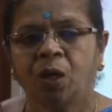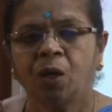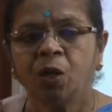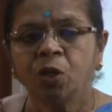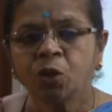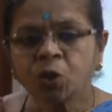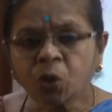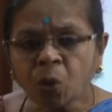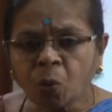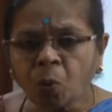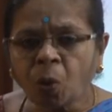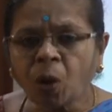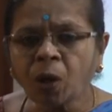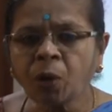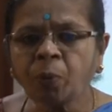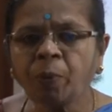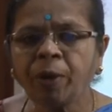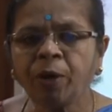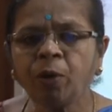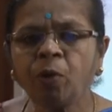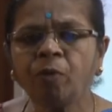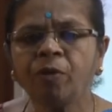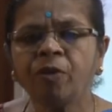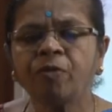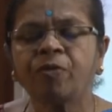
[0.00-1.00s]
So what we
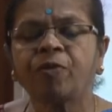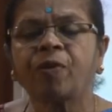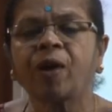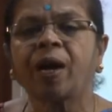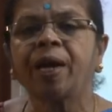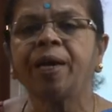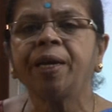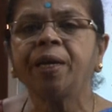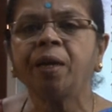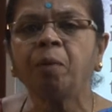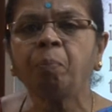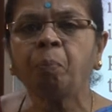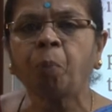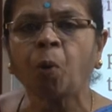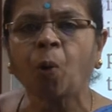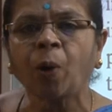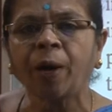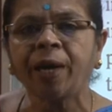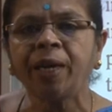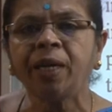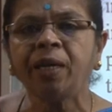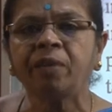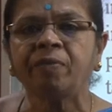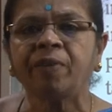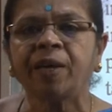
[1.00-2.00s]
do, we find a
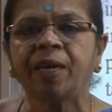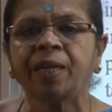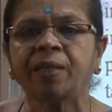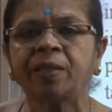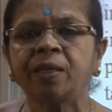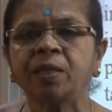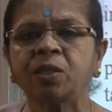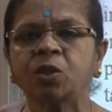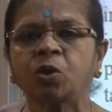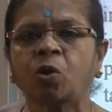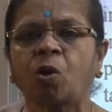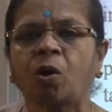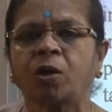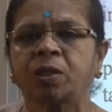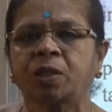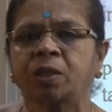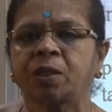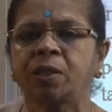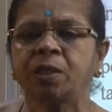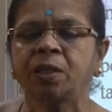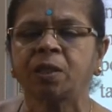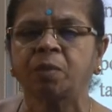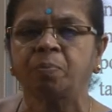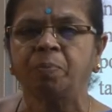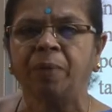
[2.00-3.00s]
point where this cost
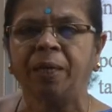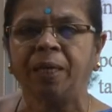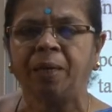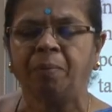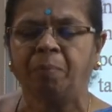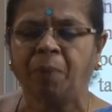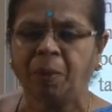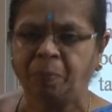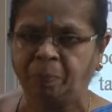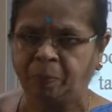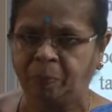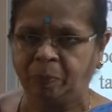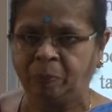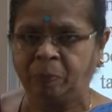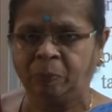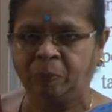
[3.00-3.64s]
is minimum.